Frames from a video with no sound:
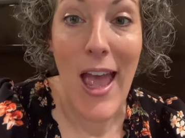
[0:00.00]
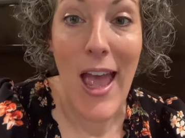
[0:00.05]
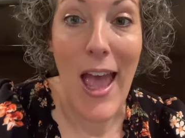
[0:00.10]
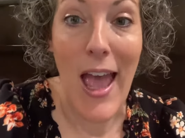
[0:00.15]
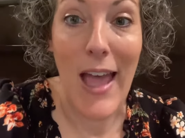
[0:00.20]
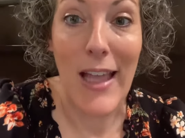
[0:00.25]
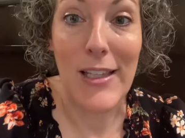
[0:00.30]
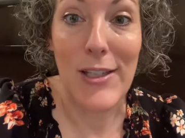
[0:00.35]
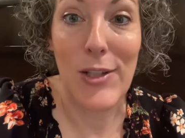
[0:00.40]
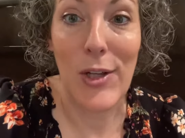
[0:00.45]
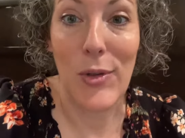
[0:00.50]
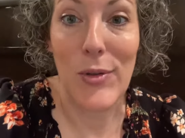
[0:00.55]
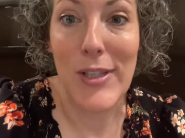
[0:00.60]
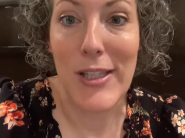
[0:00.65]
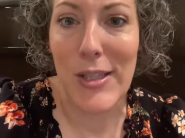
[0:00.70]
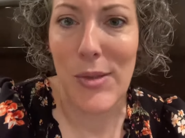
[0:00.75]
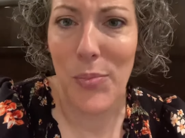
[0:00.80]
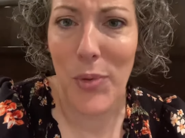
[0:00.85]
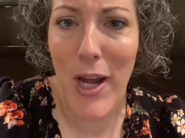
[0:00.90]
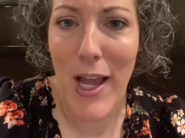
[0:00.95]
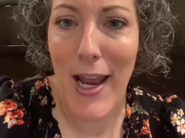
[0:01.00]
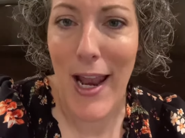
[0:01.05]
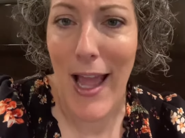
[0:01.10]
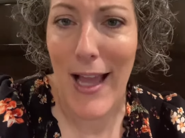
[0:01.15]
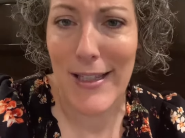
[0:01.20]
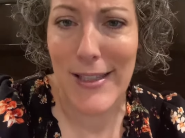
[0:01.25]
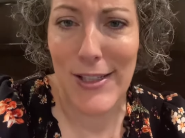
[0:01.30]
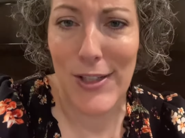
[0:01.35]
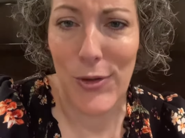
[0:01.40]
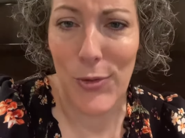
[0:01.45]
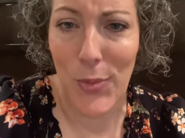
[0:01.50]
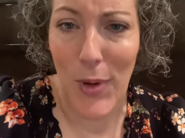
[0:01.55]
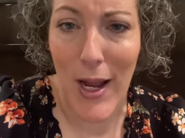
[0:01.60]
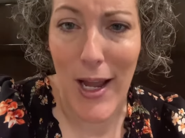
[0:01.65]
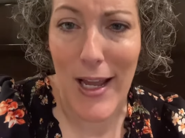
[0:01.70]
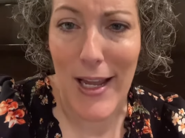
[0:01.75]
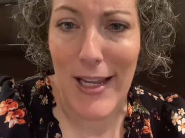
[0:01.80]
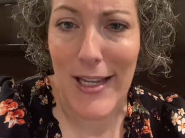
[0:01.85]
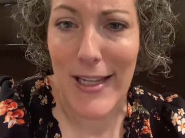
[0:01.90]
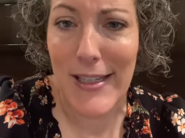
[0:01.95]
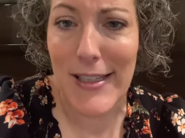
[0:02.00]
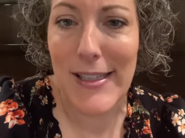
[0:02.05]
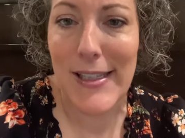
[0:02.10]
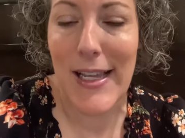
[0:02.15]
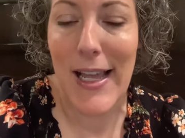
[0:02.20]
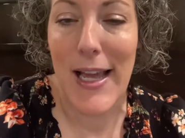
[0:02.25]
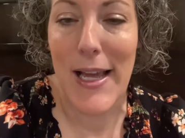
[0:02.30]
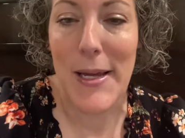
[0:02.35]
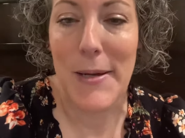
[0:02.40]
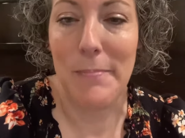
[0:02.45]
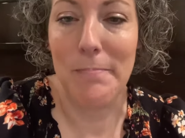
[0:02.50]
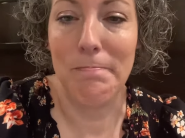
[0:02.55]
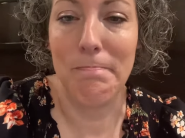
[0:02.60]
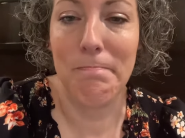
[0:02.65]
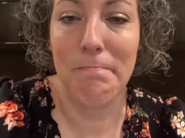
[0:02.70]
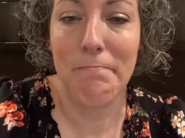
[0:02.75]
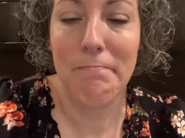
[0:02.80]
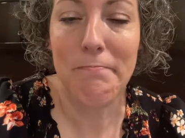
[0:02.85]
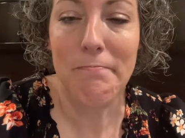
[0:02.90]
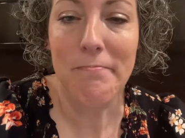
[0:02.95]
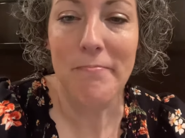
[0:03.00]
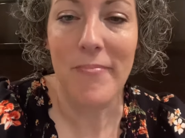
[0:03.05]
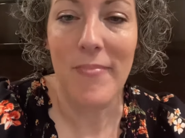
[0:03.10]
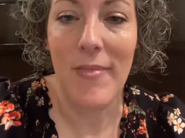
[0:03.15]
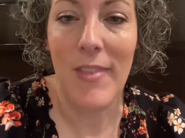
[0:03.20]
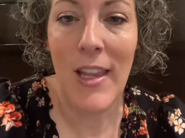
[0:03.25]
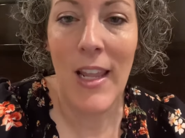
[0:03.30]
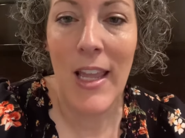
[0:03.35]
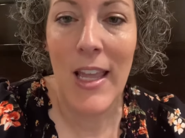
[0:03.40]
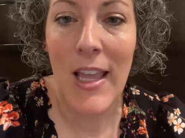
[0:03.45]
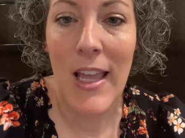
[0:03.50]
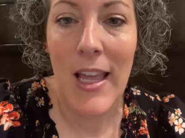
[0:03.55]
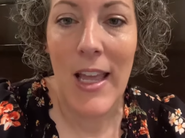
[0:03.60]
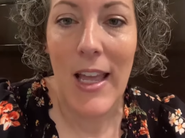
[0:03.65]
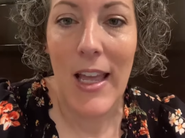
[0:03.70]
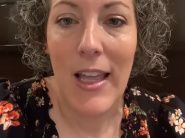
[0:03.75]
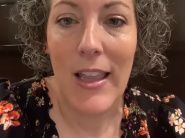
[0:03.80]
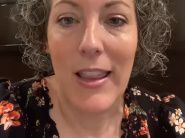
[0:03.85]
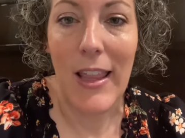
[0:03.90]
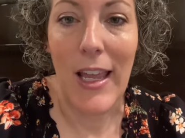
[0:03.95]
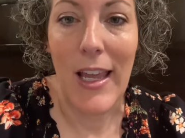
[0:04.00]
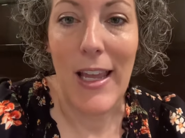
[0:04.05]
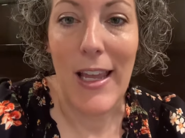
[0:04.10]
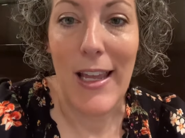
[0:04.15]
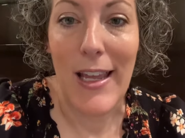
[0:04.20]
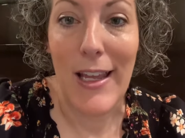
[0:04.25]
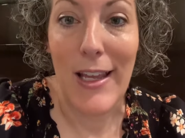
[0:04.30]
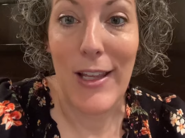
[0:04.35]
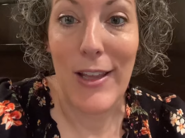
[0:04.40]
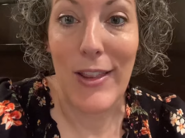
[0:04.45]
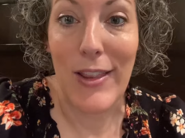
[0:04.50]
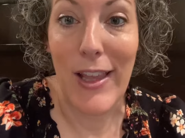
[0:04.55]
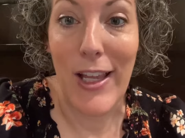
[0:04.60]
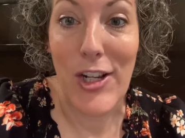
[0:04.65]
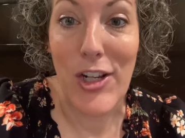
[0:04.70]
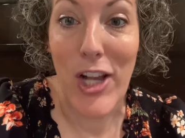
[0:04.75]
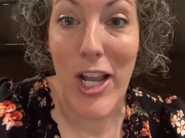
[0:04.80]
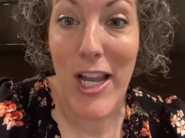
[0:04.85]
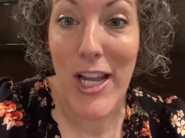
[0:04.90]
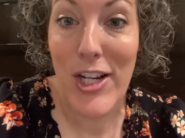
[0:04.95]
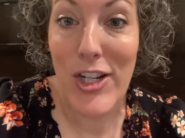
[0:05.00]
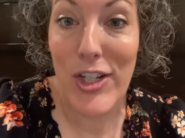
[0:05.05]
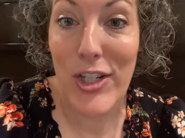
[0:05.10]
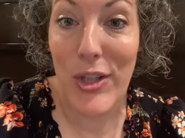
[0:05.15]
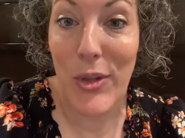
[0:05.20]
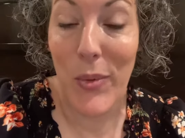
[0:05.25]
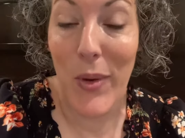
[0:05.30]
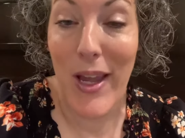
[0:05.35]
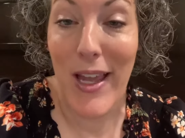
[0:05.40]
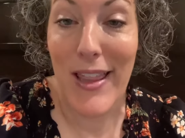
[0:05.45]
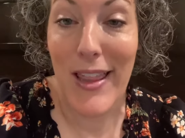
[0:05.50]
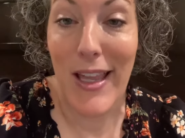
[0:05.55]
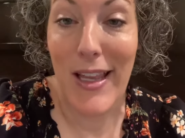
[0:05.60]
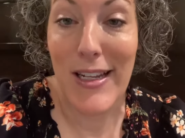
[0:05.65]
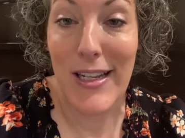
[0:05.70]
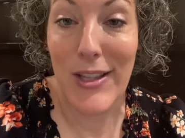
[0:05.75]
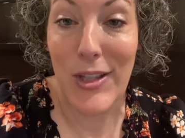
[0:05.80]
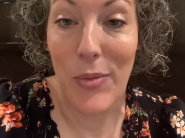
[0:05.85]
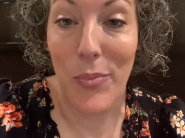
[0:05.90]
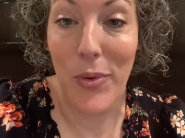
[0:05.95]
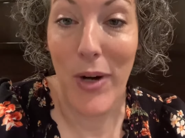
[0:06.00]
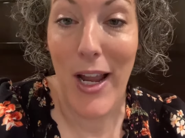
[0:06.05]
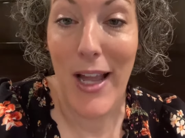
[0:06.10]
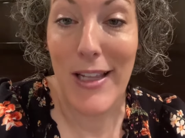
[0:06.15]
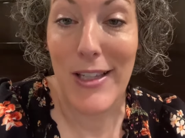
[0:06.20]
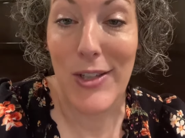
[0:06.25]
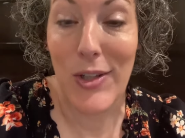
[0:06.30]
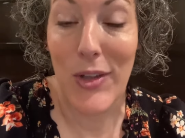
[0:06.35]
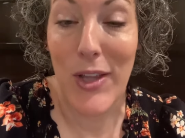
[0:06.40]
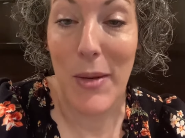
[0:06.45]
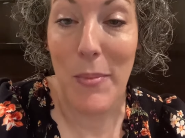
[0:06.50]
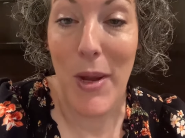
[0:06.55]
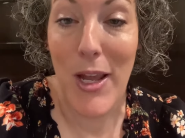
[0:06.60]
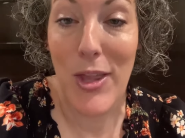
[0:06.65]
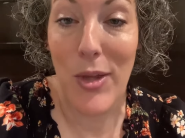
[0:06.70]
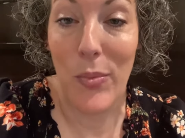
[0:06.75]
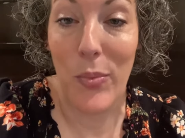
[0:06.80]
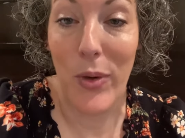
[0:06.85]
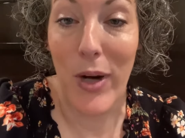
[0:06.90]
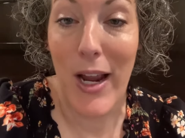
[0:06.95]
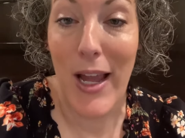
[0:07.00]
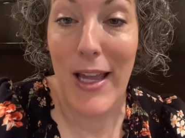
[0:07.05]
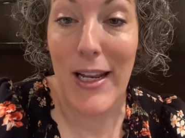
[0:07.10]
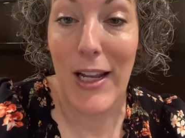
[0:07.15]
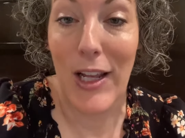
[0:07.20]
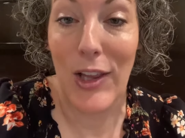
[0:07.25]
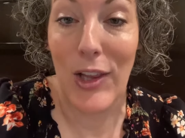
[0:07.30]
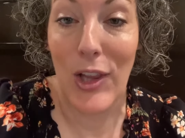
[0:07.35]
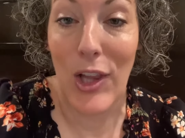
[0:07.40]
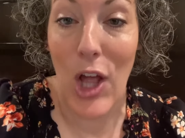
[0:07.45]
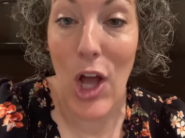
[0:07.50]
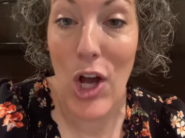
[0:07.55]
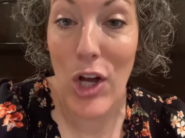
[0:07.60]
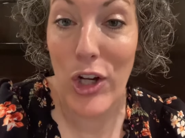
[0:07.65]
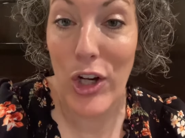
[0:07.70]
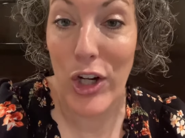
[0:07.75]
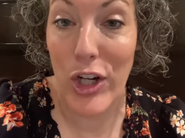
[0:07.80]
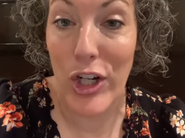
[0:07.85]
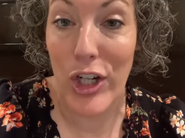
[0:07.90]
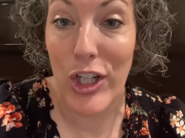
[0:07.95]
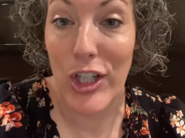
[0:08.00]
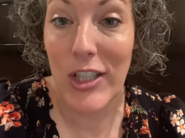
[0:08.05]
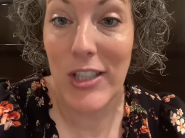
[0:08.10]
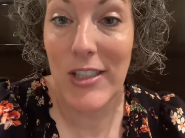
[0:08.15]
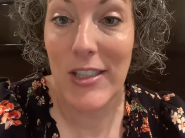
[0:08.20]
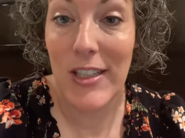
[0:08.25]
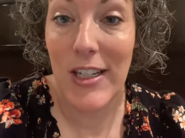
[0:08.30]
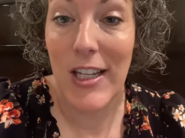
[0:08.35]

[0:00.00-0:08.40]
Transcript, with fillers: And so since bread has to rise, um, they they changed the way they did their bread. So they made the bread longer.